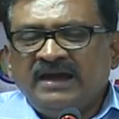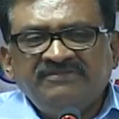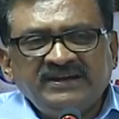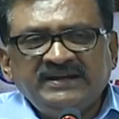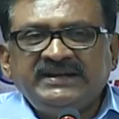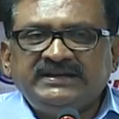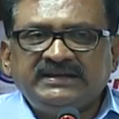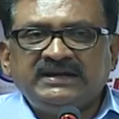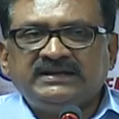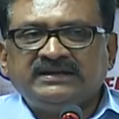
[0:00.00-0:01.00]
Every
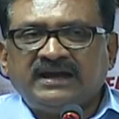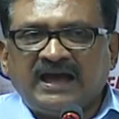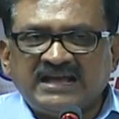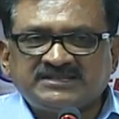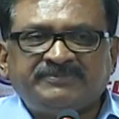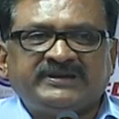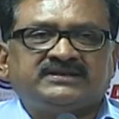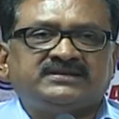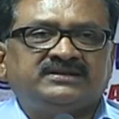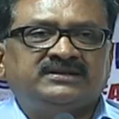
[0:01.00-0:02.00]
detailed
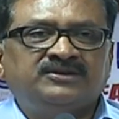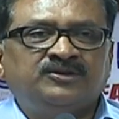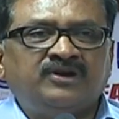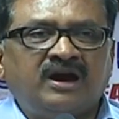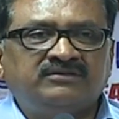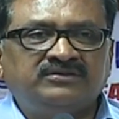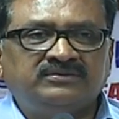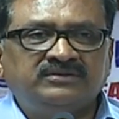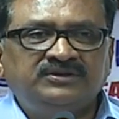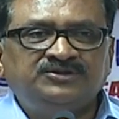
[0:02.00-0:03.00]
aspect, you know,
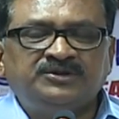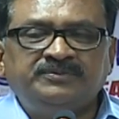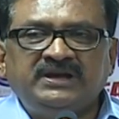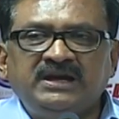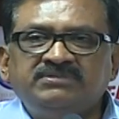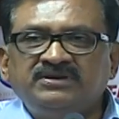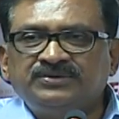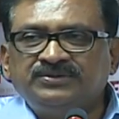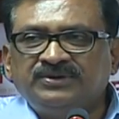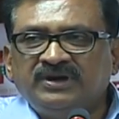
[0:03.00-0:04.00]
you should be able to